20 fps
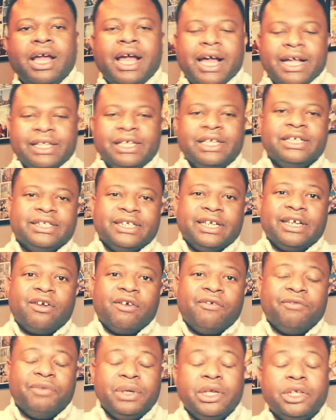I think it's a
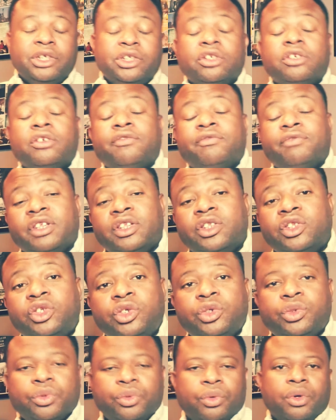combination of the
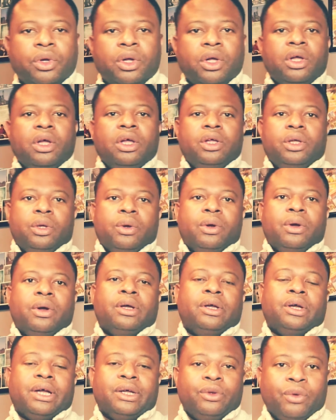two.
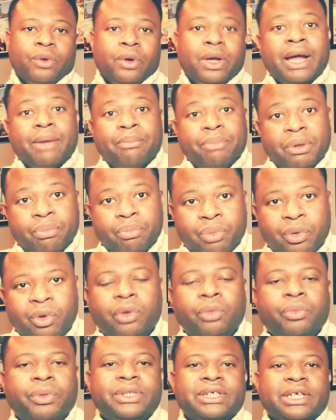You can be
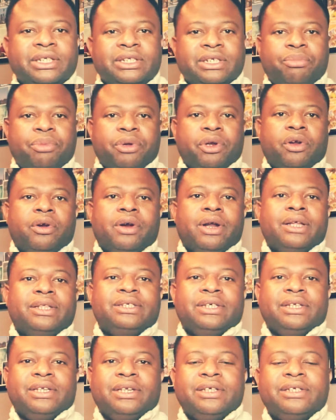born with entrepreneurial
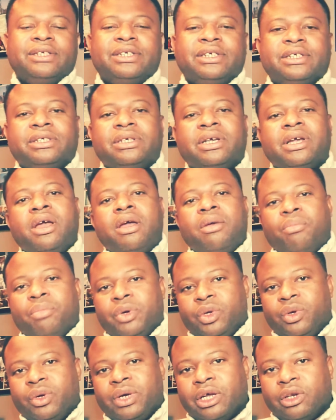tendencies,
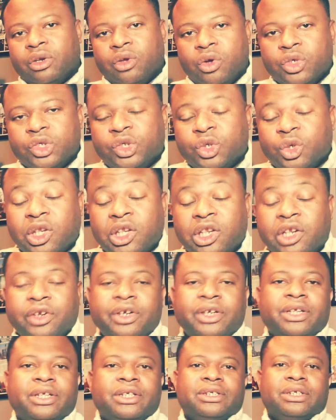but you can also
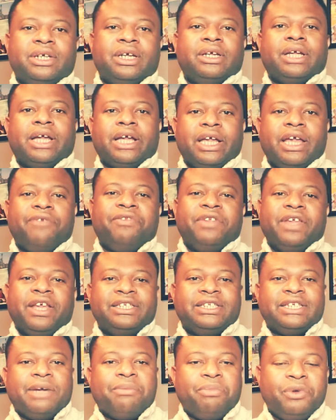learn it. Like I gave the
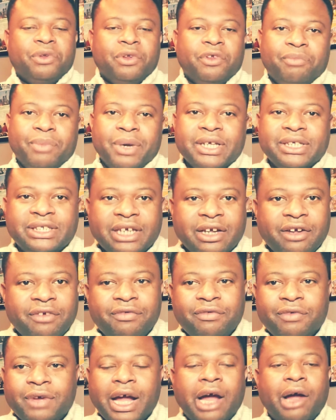example of
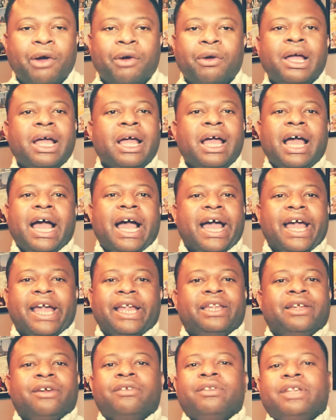myself, how I
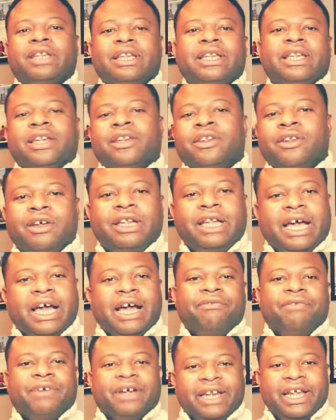did not
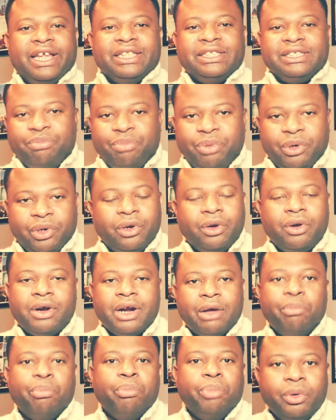have an
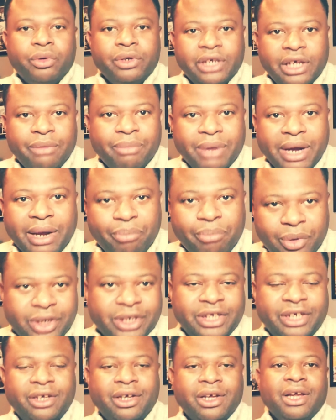entrepreneurial bone in my
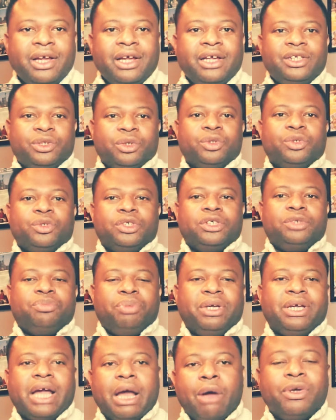body, so to speak.